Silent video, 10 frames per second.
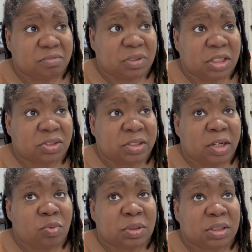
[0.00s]

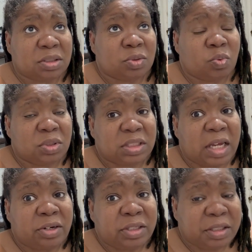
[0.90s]
Yesterday was
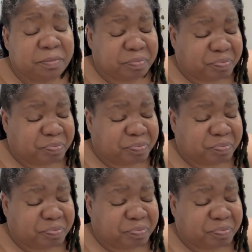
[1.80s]
Saturday.